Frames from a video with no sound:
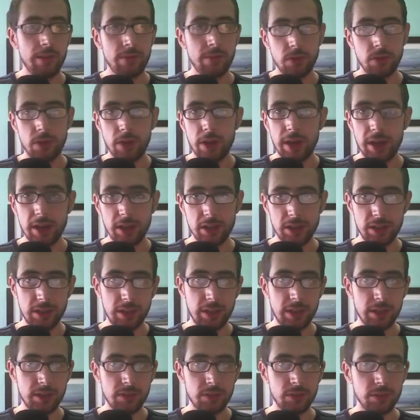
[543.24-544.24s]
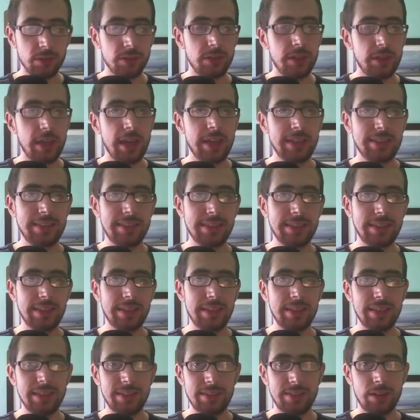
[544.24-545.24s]
not actually installed and
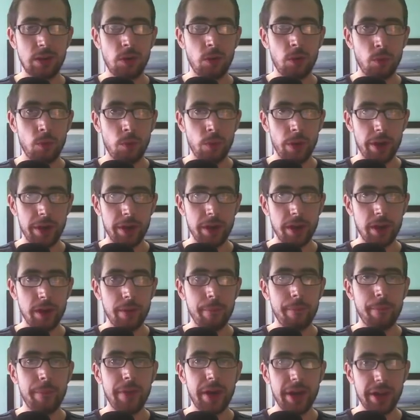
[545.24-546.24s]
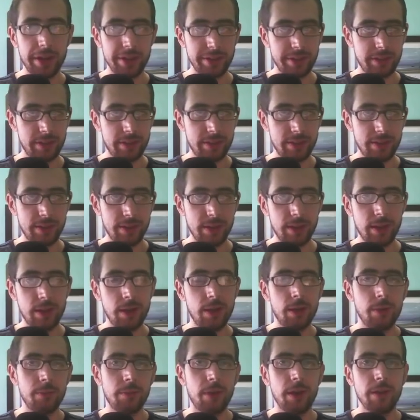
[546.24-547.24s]
tested this one, but
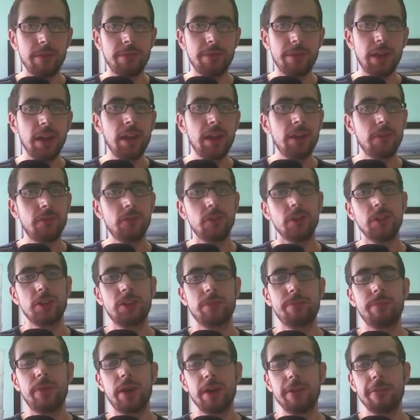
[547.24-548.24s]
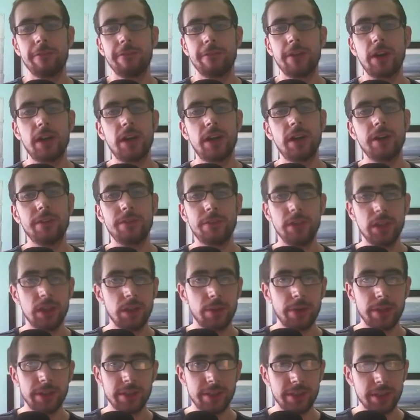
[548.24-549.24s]
my favorite by far
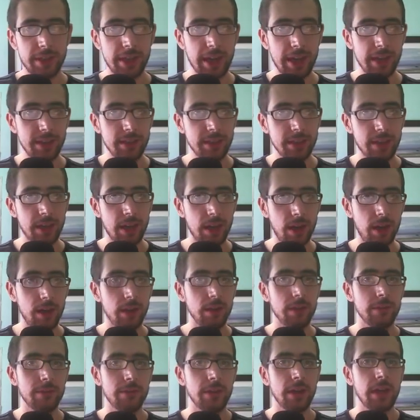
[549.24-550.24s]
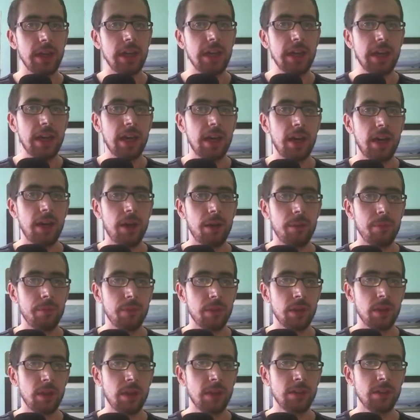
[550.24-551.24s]
video editor, Kdenlive,
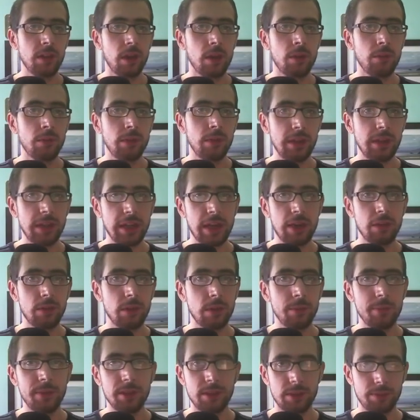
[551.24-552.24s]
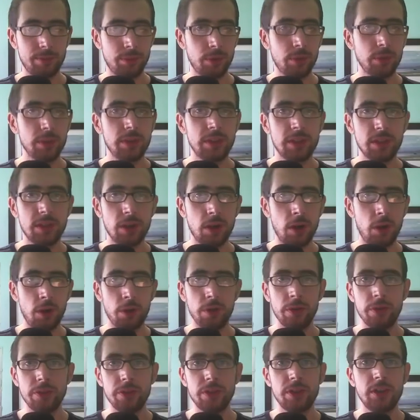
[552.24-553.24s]
is only now going to be supported
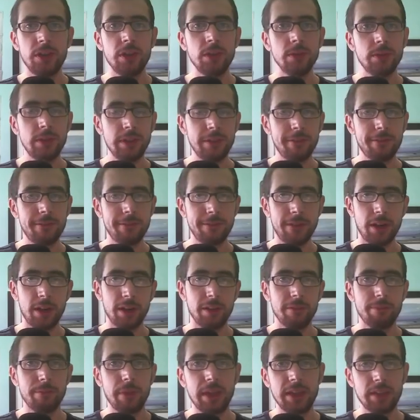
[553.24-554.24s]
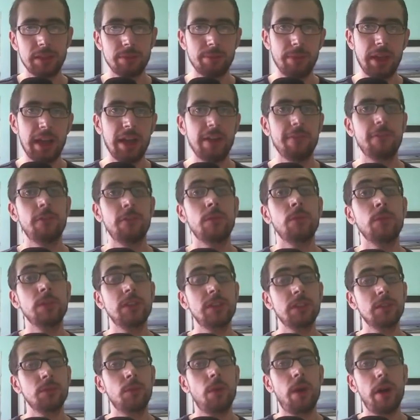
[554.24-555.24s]
on the Qt5 based platform,
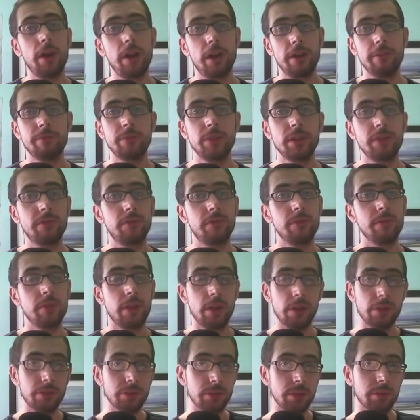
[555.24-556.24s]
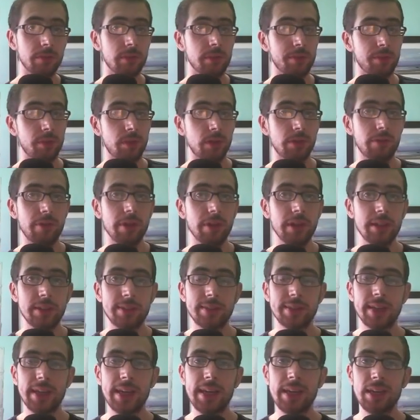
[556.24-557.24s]
which is why I've moved from the long-term support
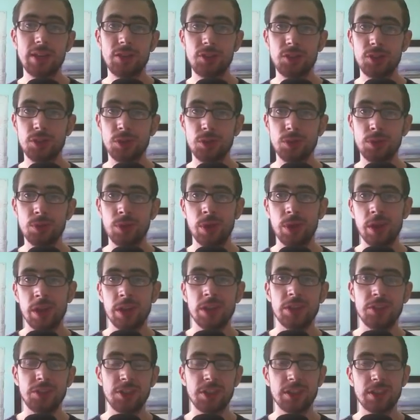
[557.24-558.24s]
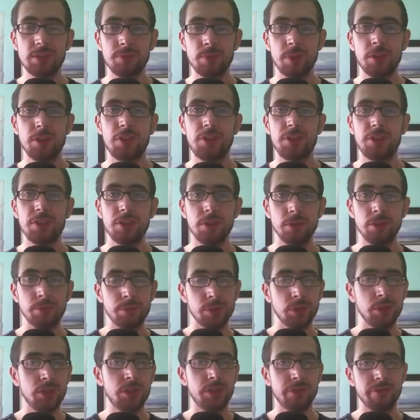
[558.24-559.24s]
release to 6-month
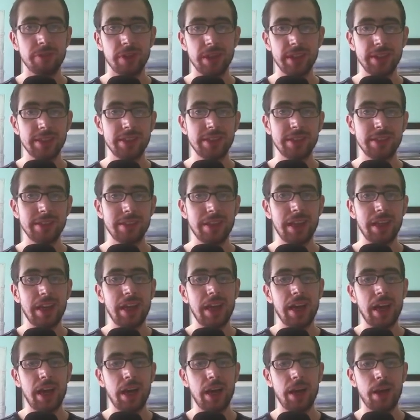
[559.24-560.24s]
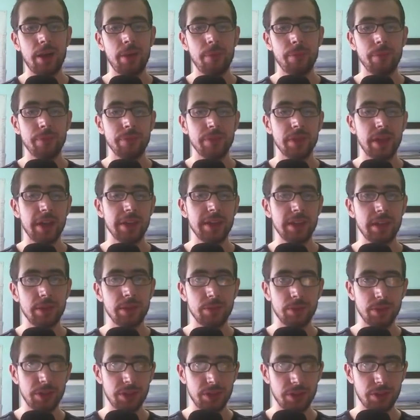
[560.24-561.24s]
Ubuntu releases. I did it
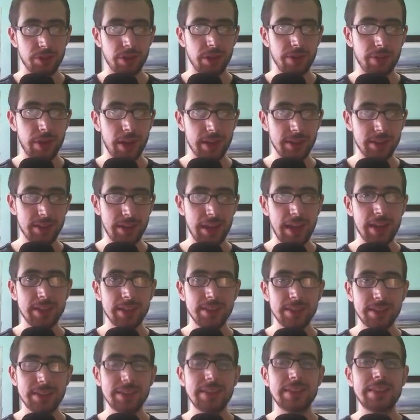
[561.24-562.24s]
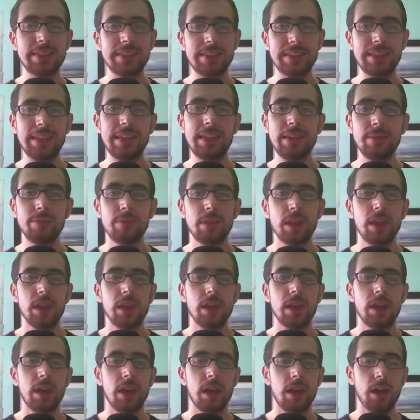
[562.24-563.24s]
with a degree of hesitancy,
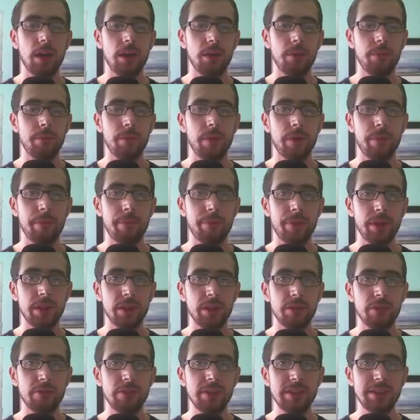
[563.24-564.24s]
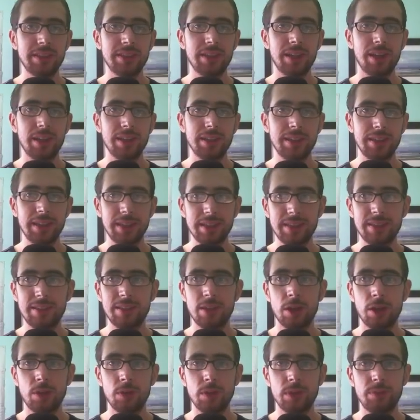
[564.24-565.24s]
but the reason I did
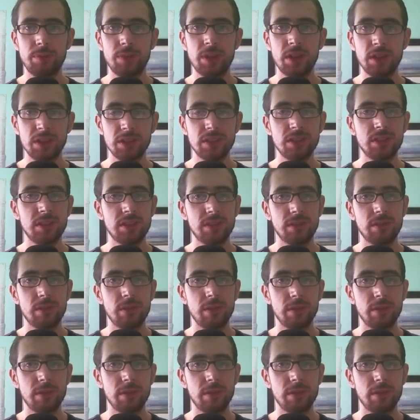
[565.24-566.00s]
so is because